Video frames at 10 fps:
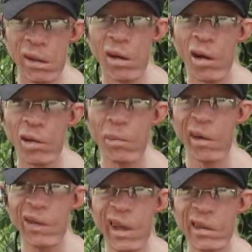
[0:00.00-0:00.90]
all my
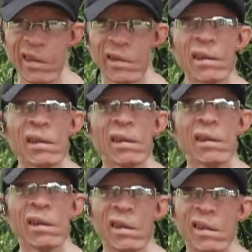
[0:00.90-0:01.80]
fans.
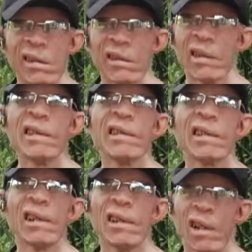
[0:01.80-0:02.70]
This is
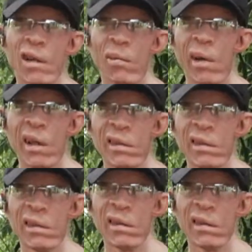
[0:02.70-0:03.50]
King Yellowman,